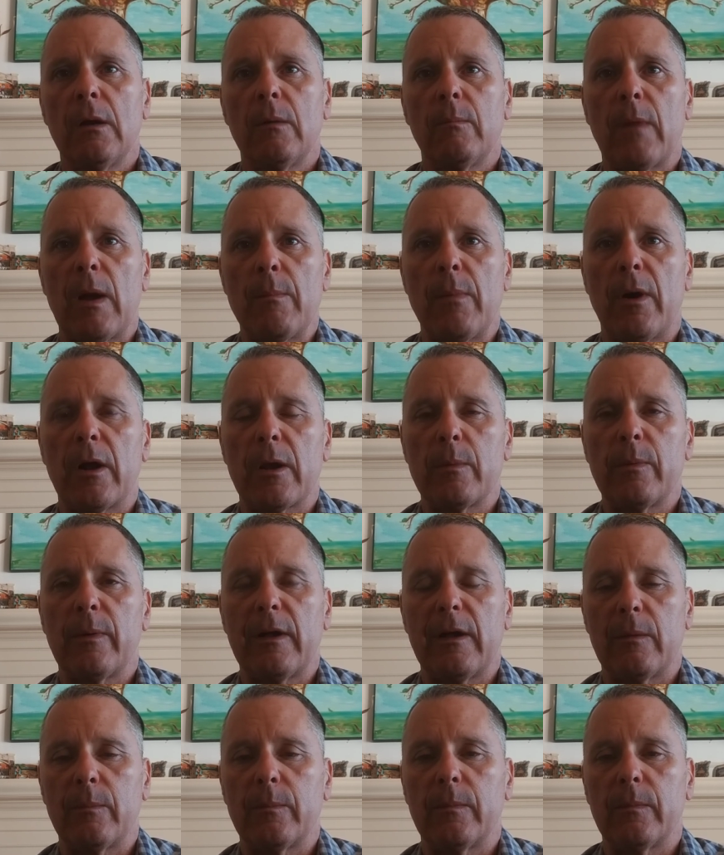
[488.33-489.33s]
My body
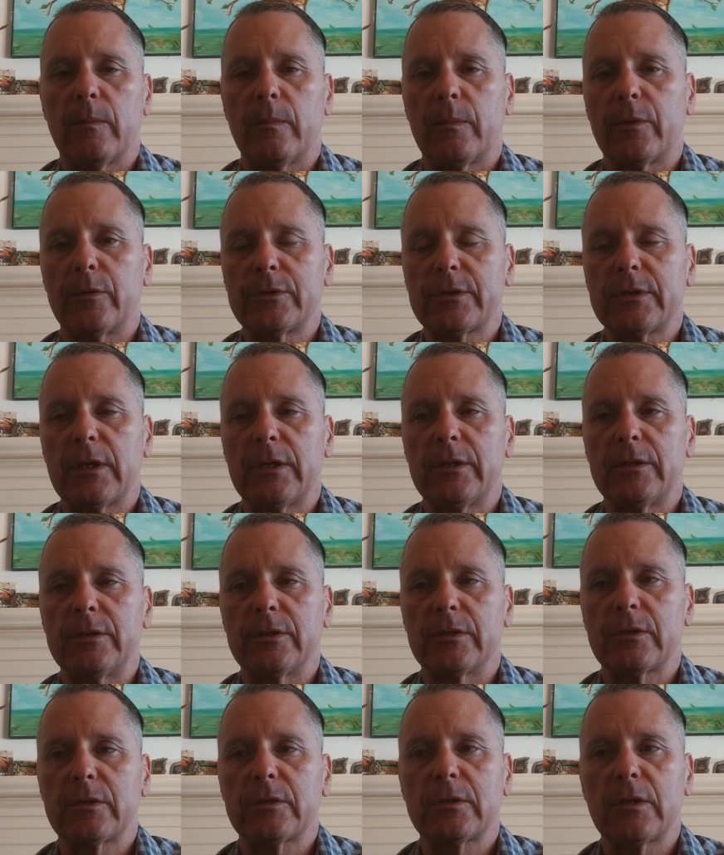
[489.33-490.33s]
fat percentage
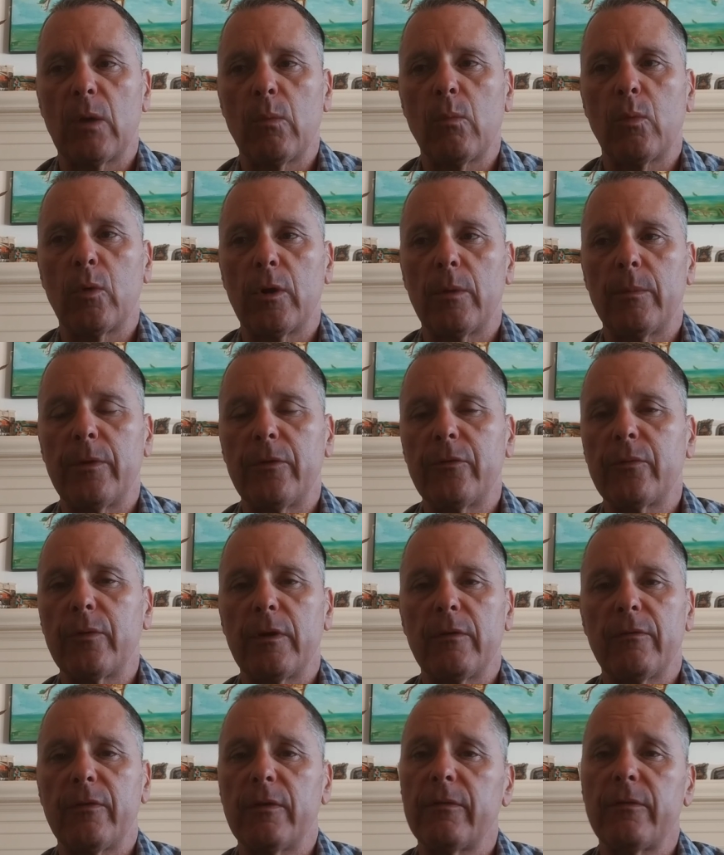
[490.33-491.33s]
is somewhere
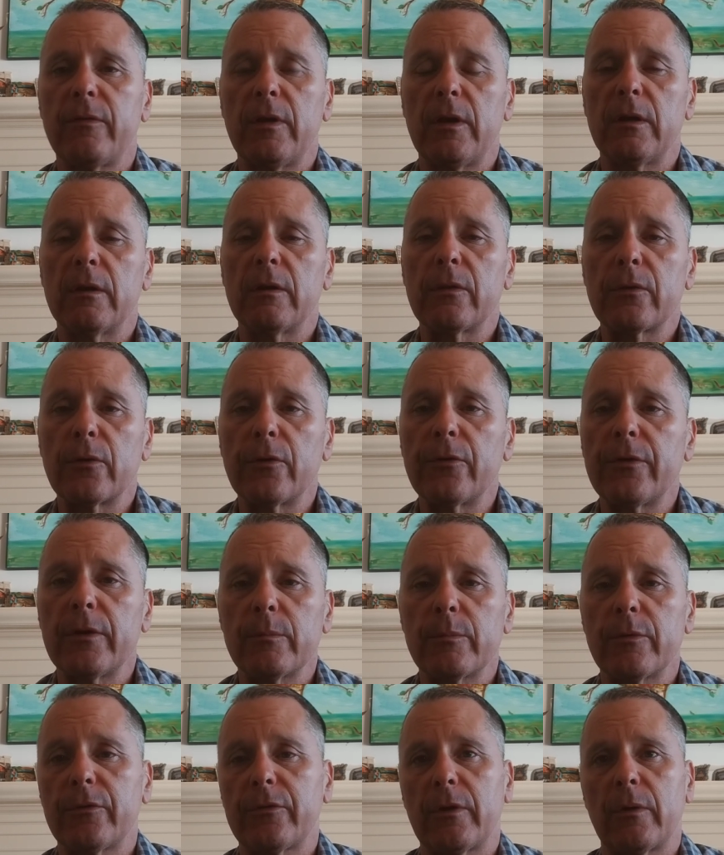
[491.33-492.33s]
between 15 and
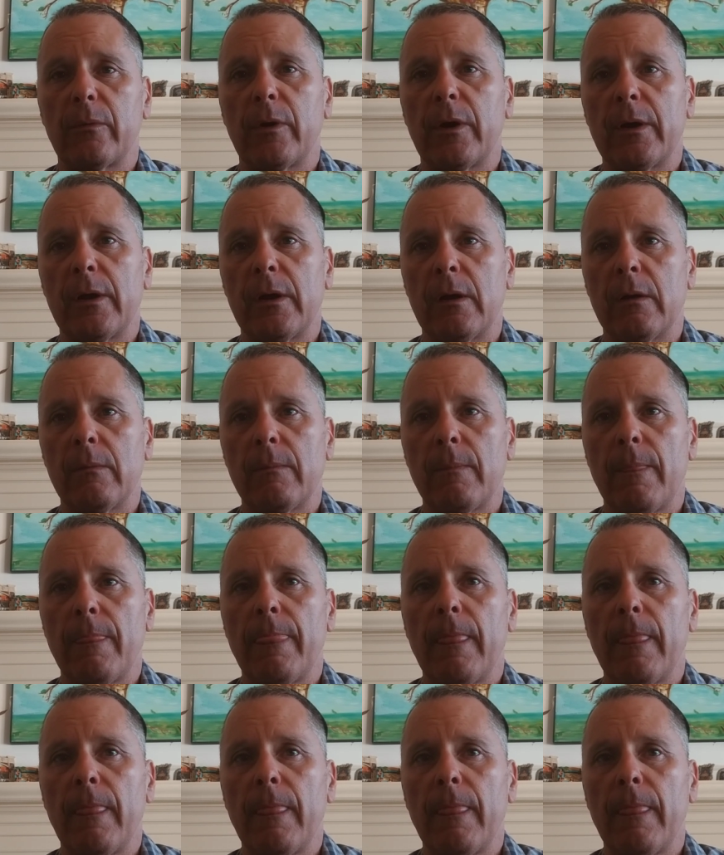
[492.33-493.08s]
13% right now.